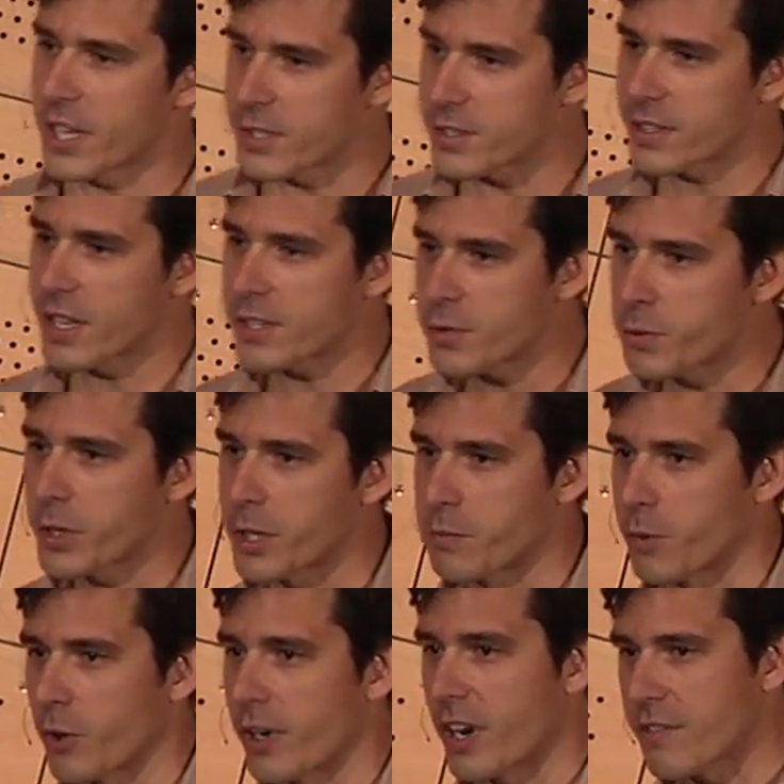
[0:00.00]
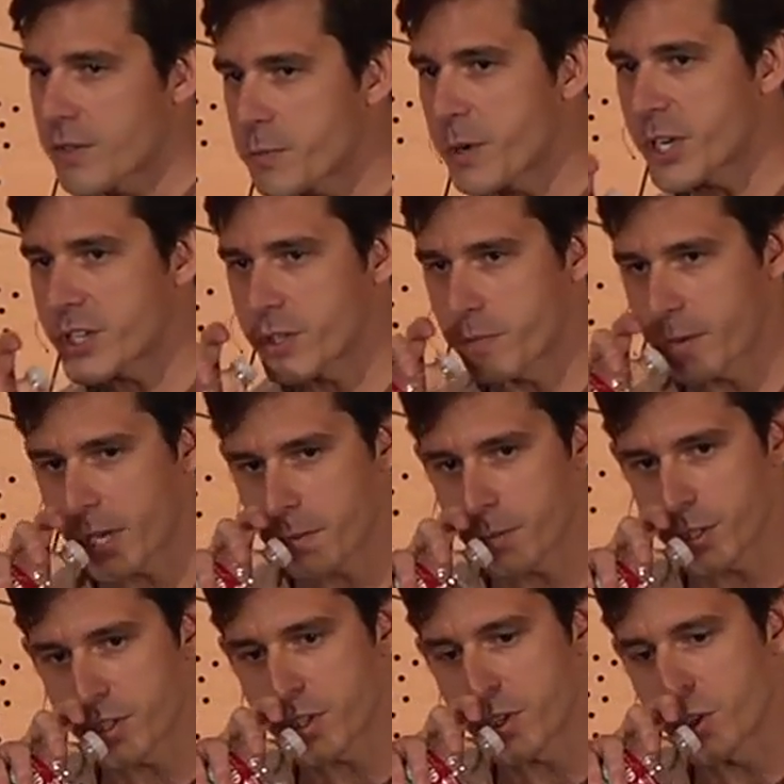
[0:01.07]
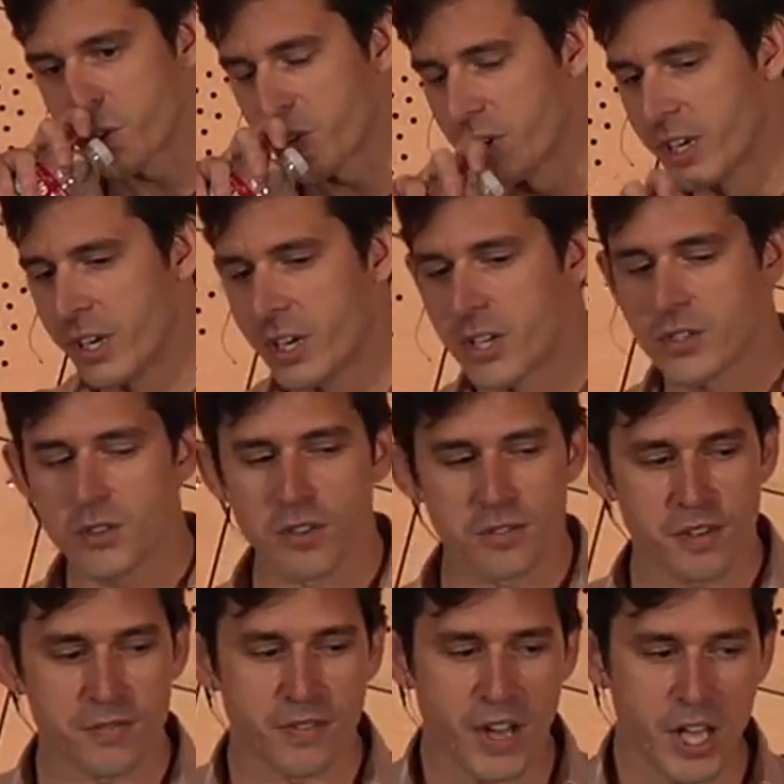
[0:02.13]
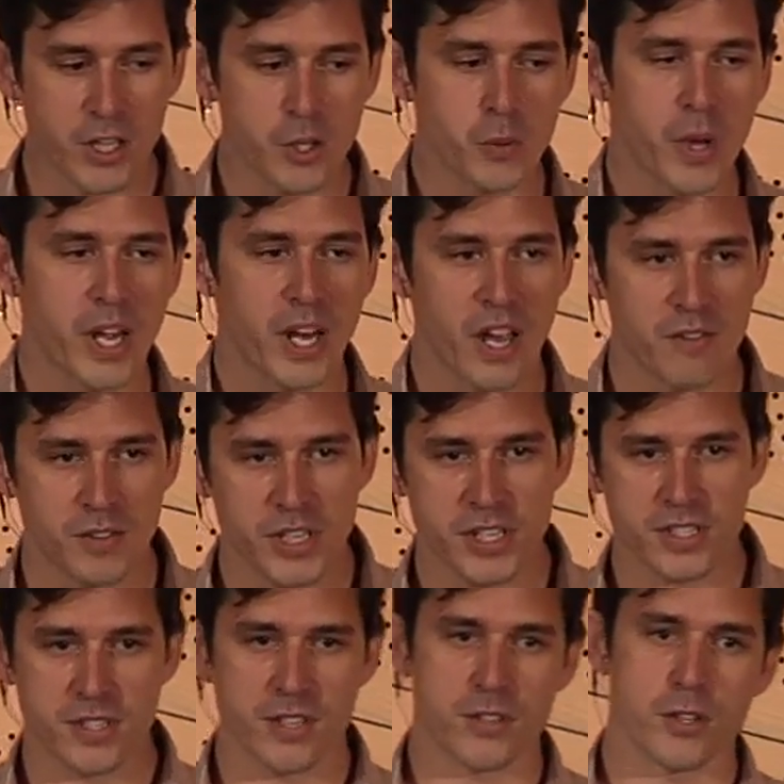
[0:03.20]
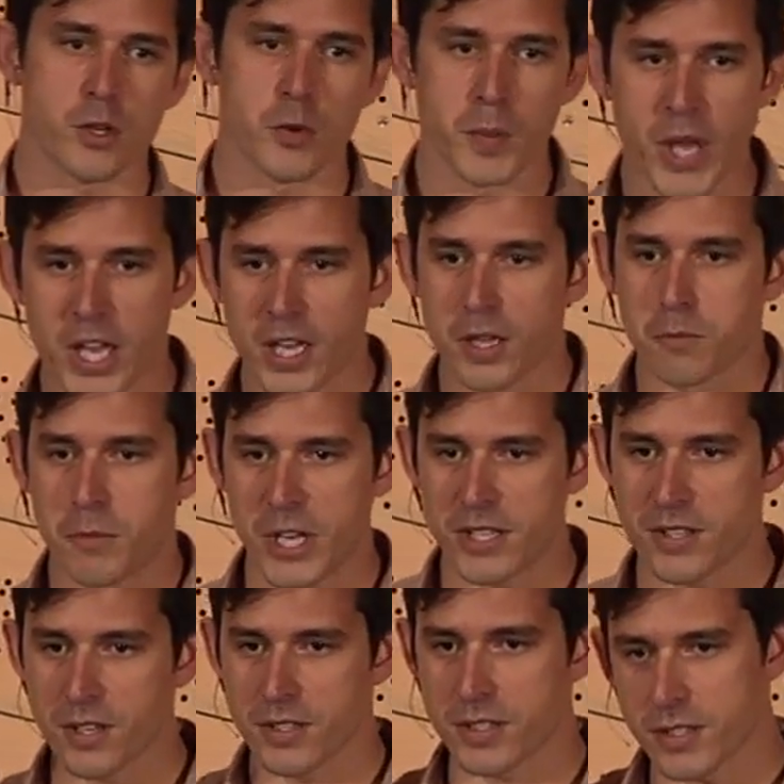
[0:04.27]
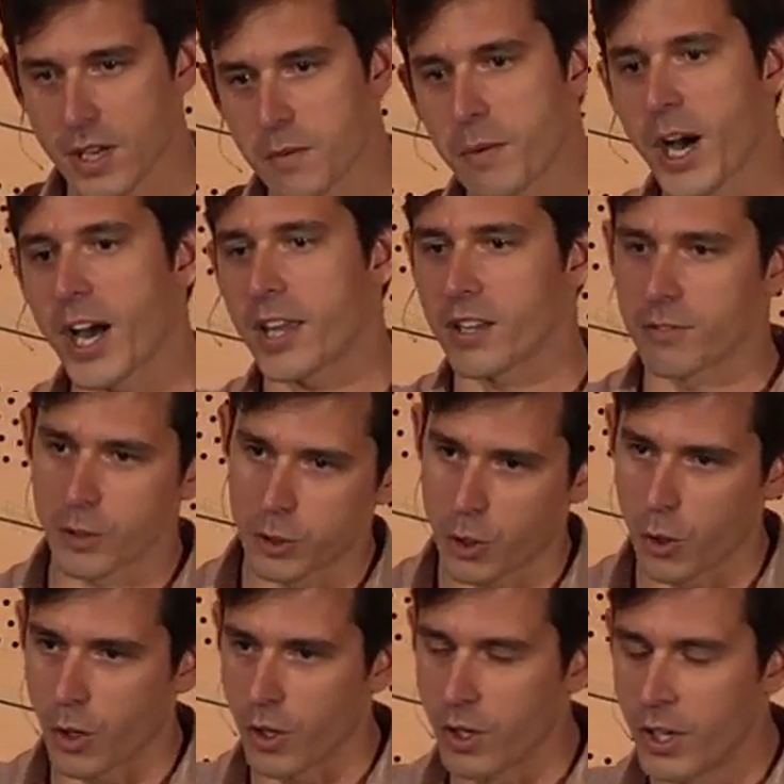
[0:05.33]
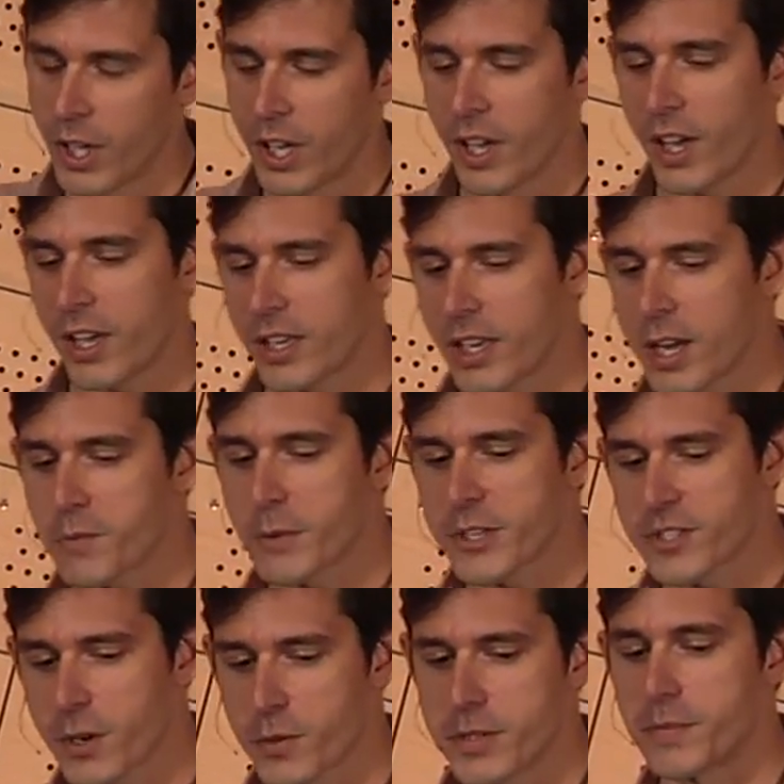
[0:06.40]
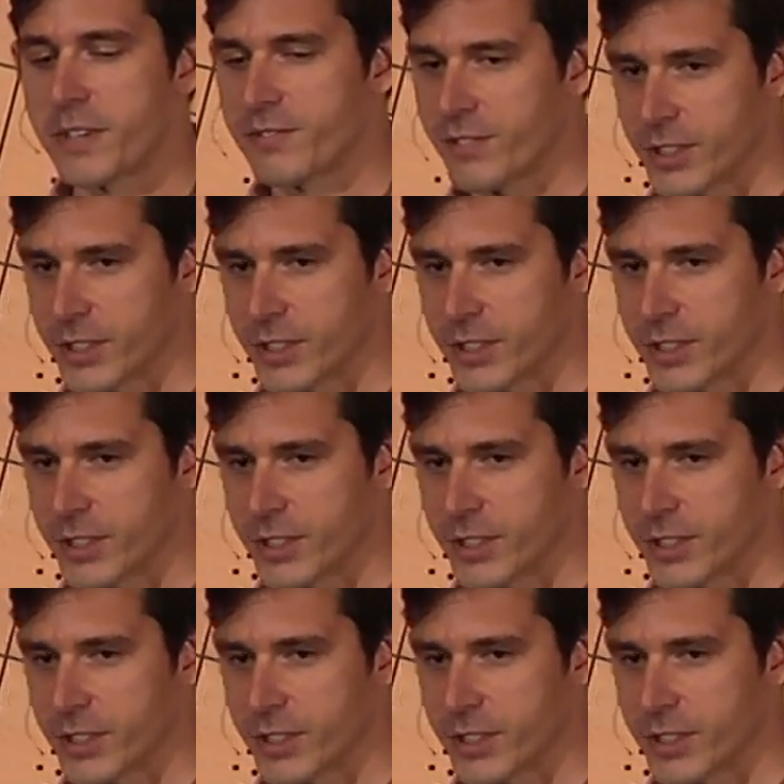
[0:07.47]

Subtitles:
That's really important. Everybody should be able to sort of evaluate every decision you're making based on some high-level goal. At Yammer, it's always been